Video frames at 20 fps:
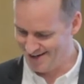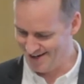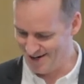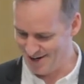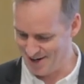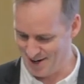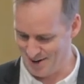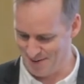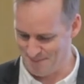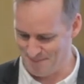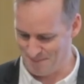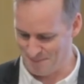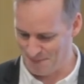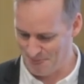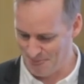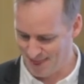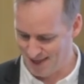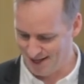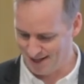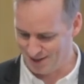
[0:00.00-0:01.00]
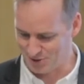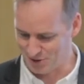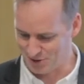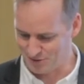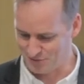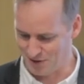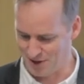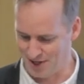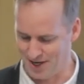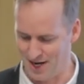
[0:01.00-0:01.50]
Um, it's
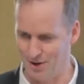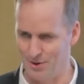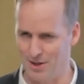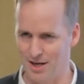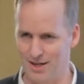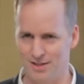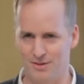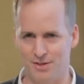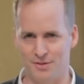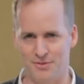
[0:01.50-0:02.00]
just funny how like the